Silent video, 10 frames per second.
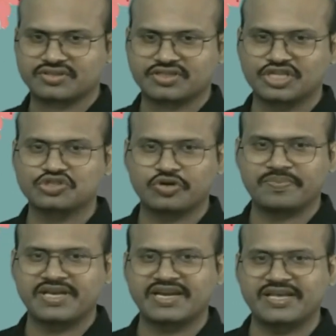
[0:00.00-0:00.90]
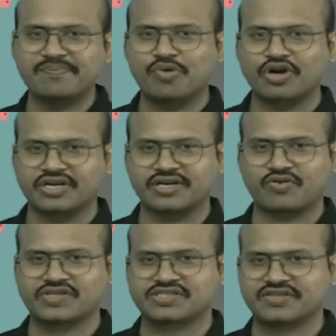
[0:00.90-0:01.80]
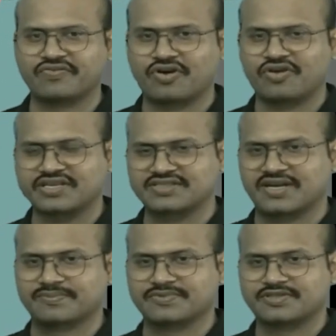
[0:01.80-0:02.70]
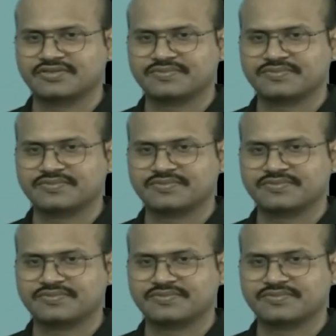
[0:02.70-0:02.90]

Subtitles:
This could be an important question for your exams.